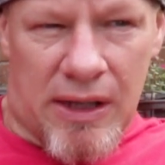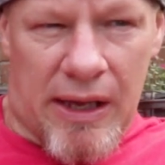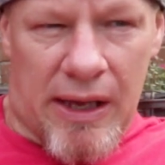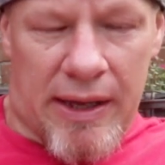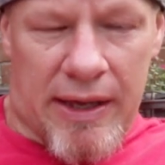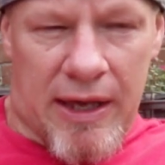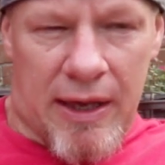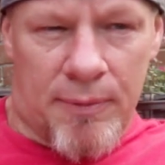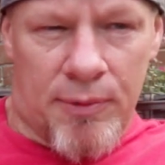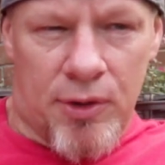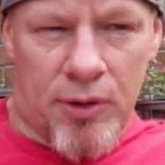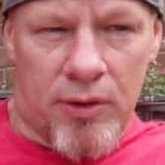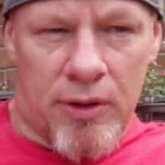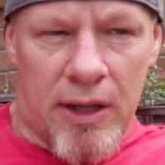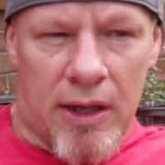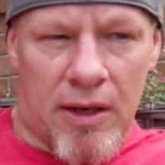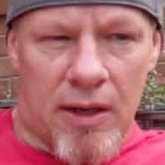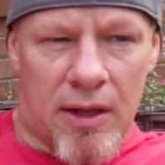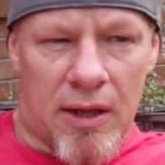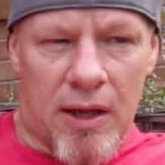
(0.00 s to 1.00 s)
I kept doing
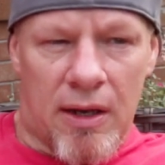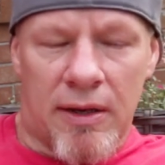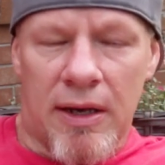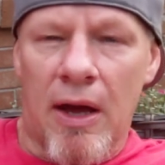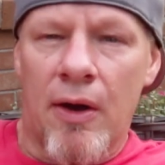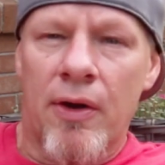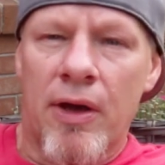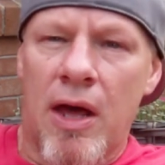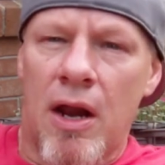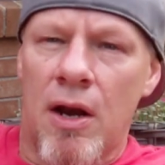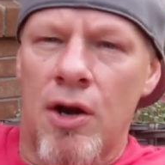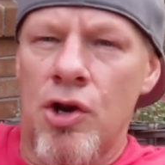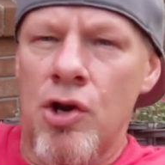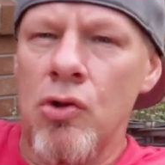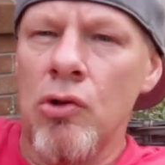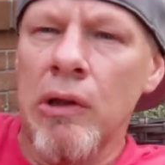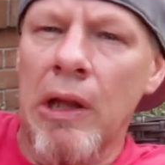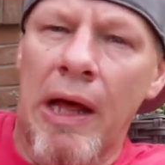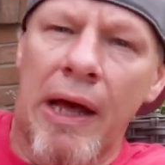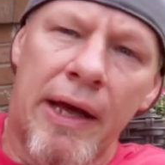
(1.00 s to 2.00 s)
that. Now I got a
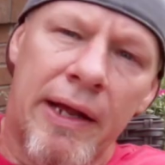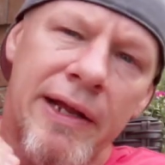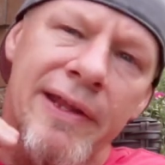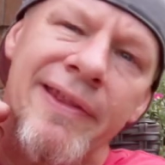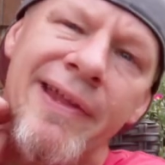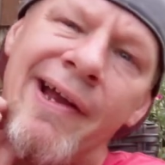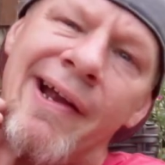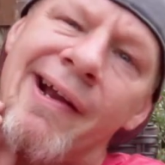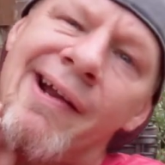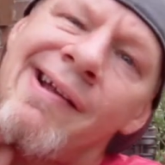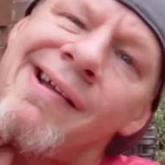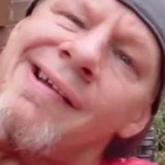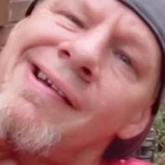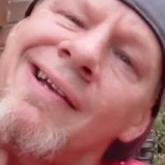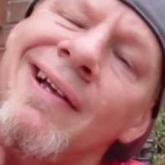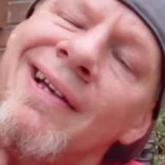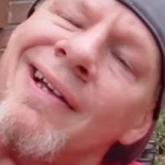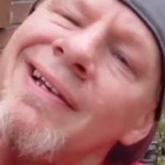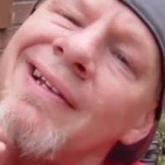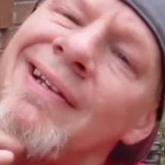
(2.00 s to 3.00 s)
new line in there,
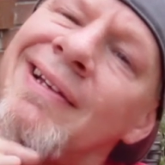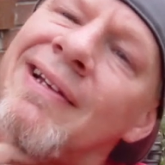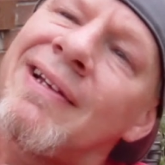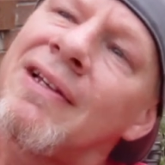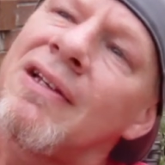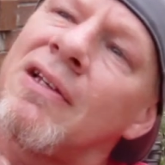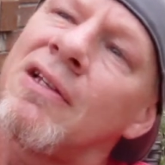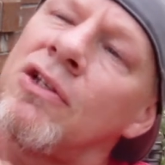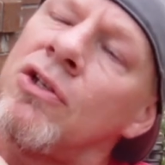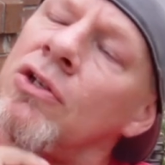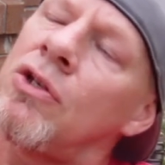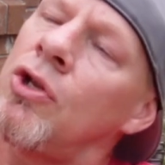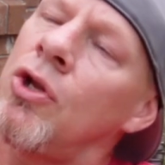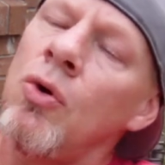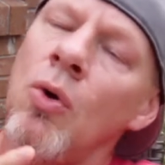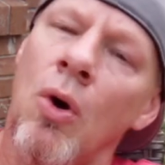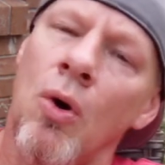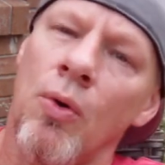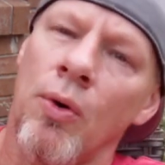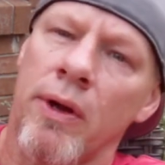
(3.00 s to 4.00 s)

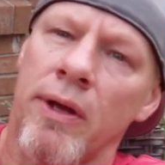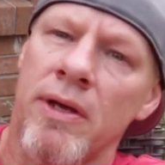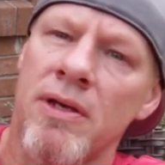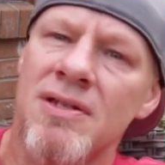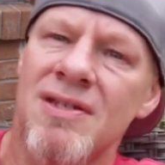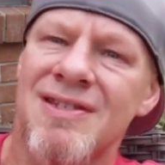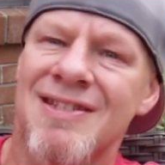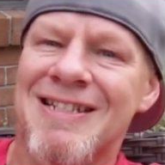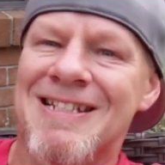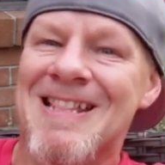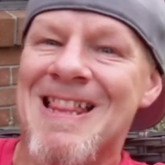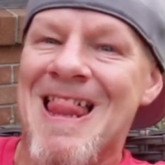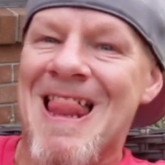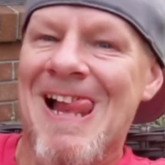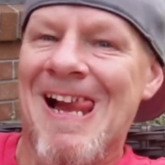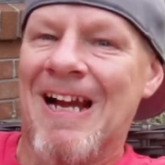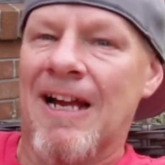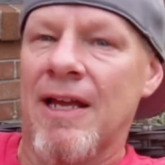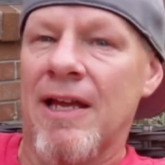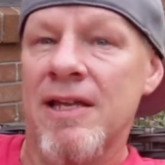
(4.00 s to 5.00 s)
new O-rings.
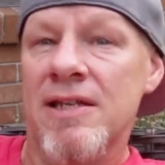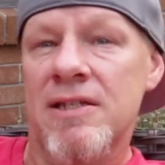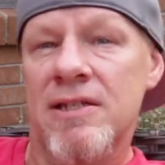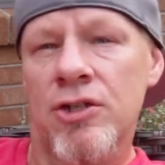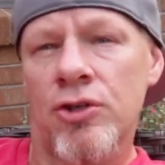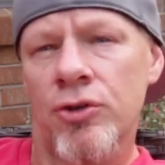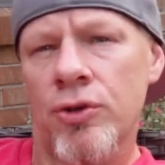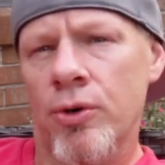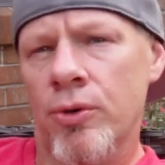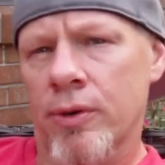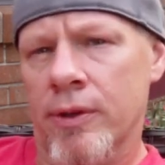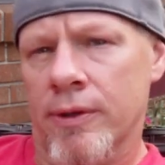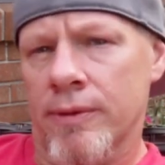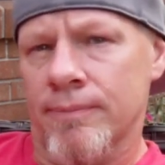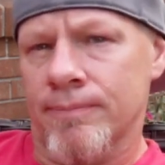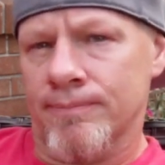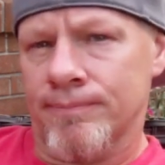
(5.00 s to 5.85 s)
It's still doing it.